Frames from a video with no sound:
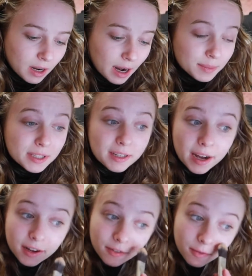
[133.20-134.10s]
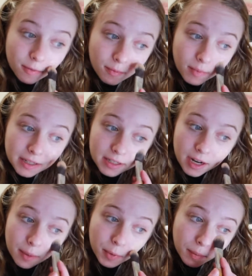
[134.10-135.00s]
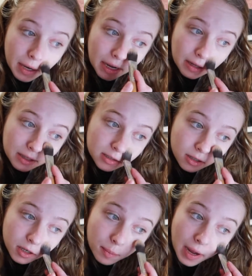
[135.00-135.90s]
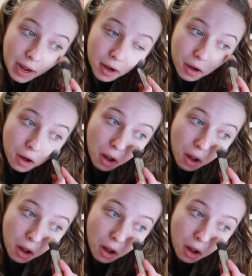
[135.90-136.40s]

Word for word: I'm scared of messing up or making this look bad.